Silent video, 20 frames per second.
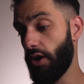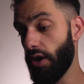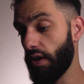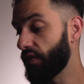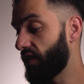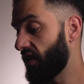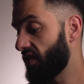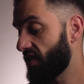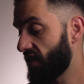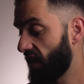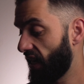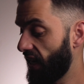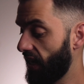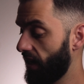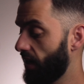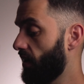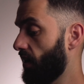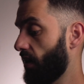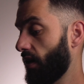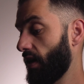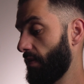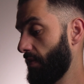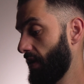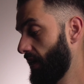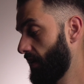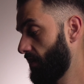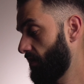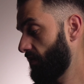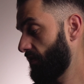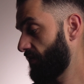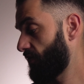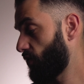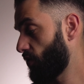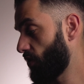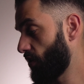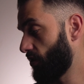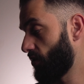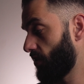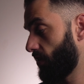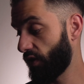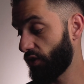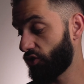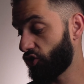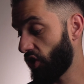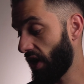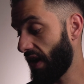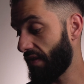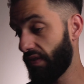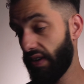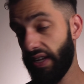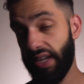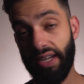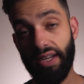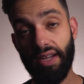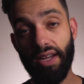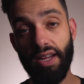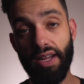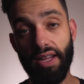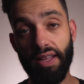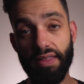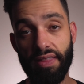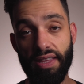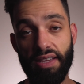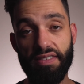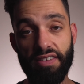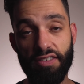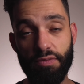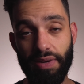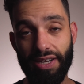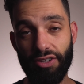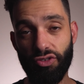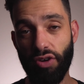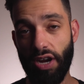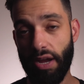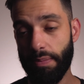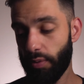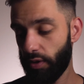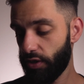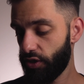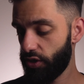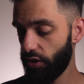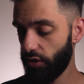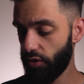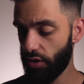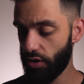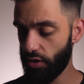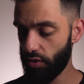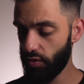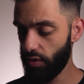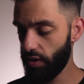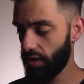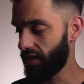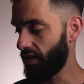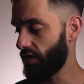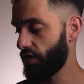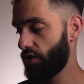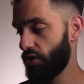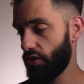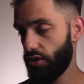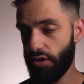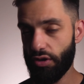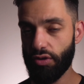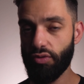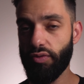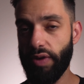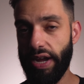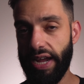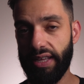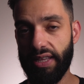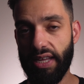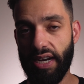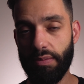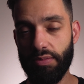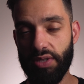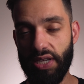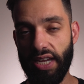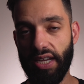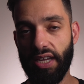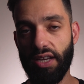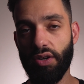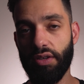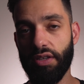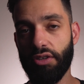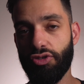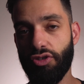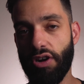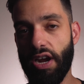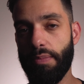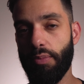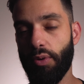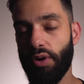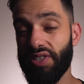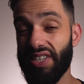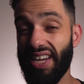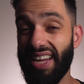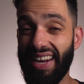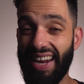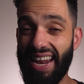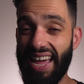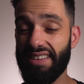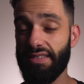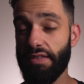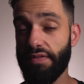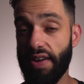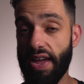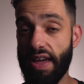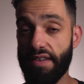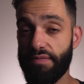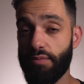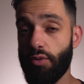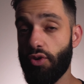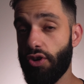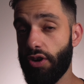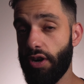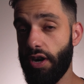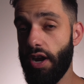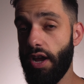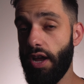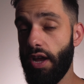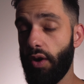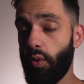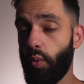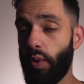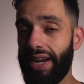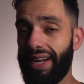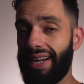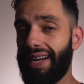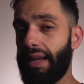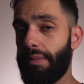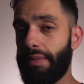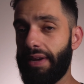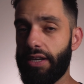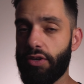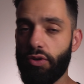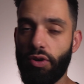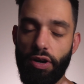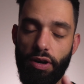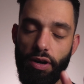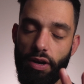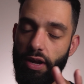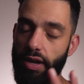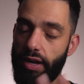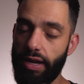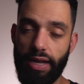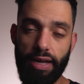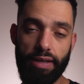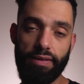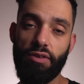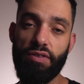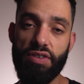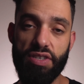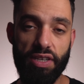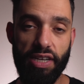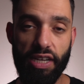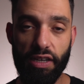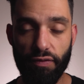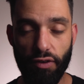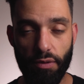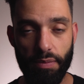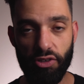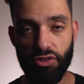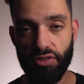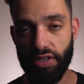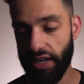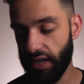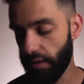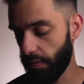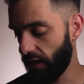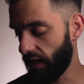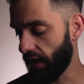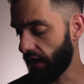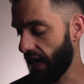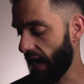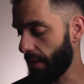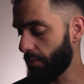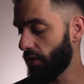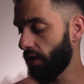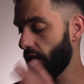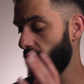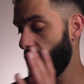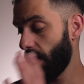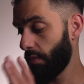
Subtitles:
love this thing. I mean, for traveling, this is my tripod to go. There's no way that I'm taking other tripods unless if I have more weight limit or there is a need for me to take a bigger camera.